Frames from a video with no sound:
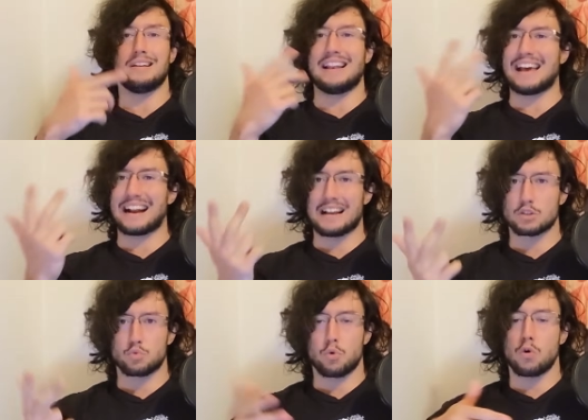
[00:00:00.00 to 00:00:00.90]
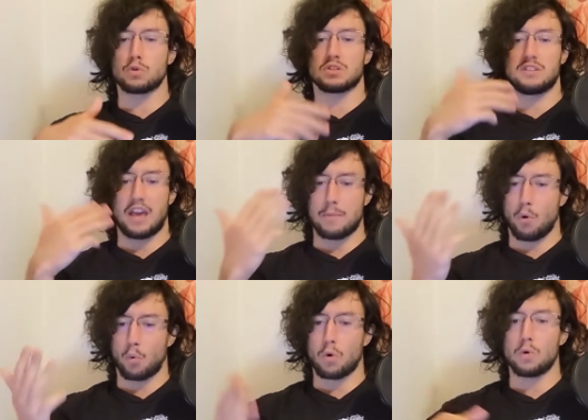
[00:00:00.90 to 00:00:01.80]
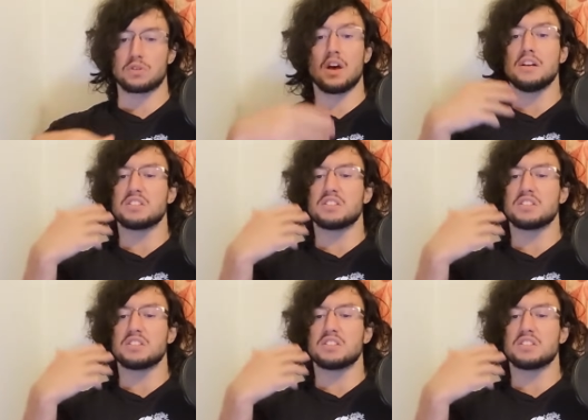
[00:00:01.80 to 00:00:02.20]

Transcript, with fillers: legless rows, cable rows,